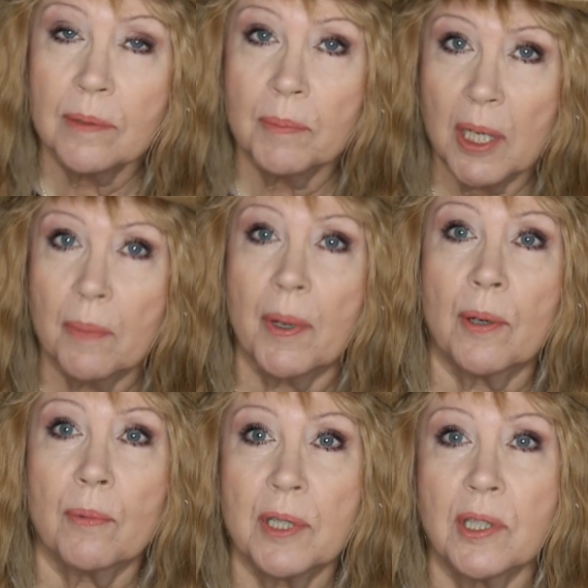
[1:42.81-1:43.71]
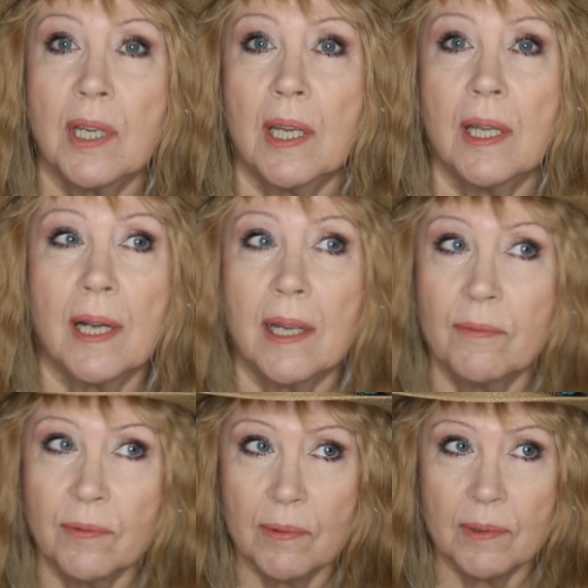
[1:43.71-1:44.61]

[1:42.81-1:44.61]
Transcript: peanut butter whiskey, and I